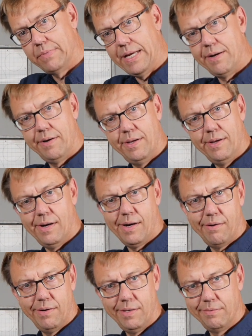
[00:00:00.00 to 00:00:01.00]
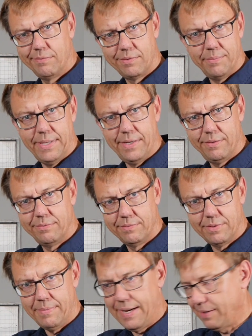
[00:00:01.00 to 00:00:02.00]
Arri, tomato,
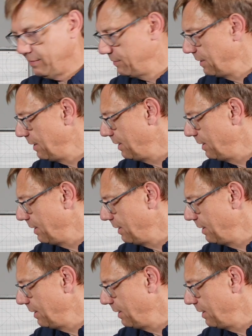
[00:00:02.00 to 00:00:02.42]
tomato.